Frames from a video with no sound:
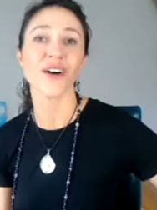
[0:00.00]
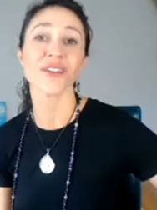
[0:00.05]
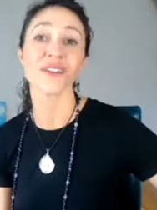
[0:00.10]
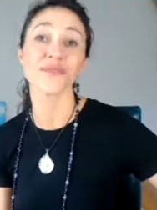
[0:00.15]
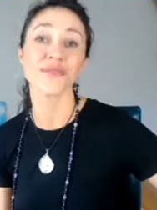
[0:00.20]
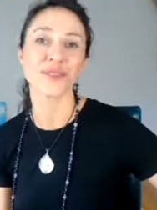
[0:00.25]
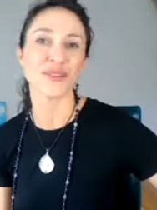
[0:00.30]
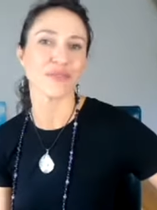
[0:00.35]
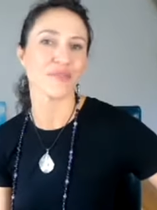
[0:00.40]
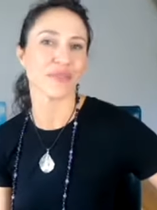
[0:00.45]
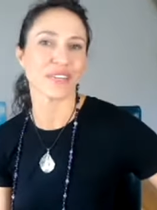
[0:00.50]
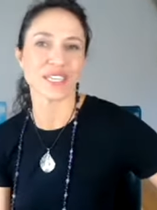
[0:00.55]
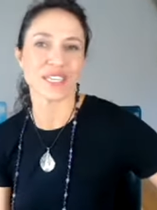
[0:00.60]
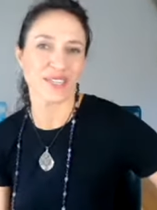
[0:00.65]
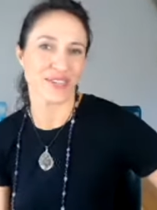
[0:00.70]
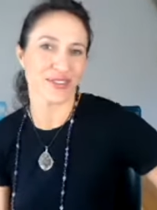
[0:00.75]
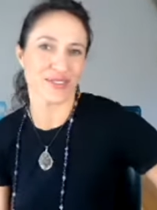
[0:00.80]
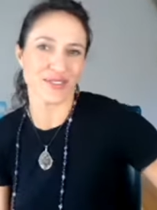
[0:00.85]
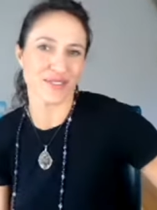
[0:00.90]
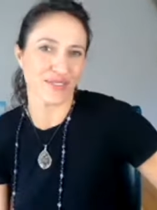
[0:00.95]
of you to be
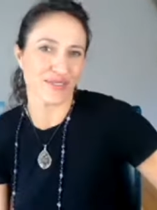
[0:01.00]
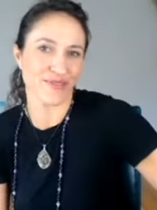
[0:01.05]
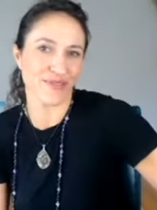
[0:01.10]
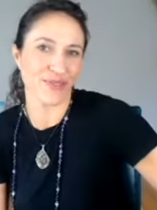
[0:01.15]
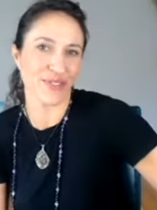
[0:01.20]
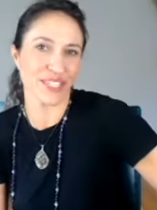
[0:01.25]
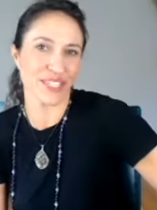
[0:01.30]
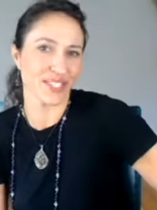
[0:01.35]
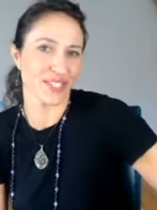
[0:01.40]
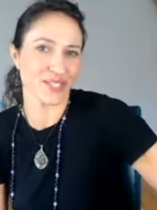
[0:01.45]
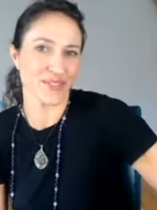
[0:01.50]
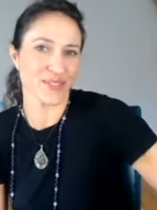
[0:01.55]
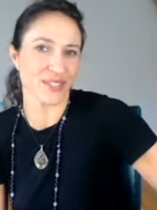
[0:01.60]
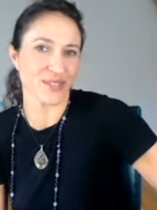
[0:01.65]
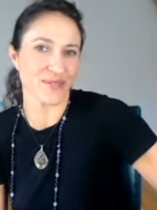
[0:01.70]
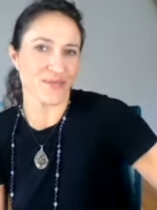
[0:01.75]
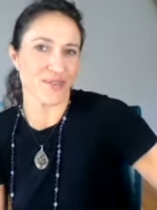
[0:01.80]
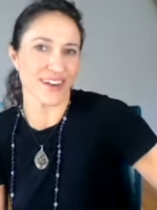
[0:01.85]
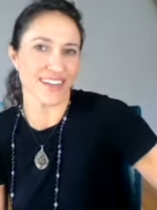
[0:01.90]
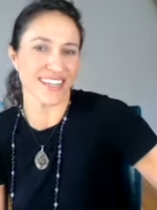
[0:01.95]
you as fully as you as you
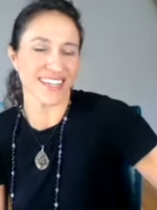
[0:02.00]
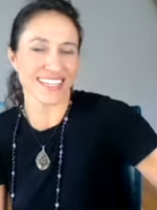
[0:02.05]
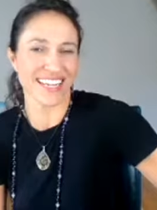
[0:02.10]
want and,